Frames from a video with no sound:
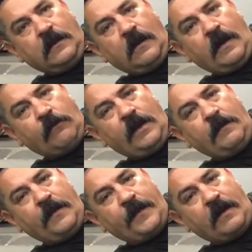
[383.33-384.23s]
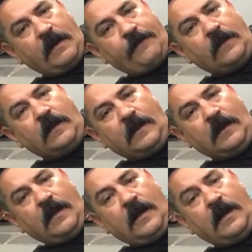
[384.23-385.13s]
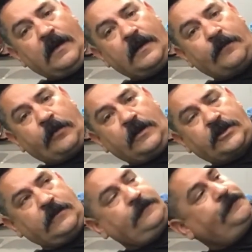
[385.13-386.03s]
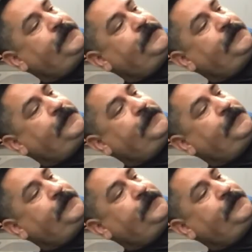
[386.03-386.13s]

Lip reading: All right, right about there, I feel a lot of pressure.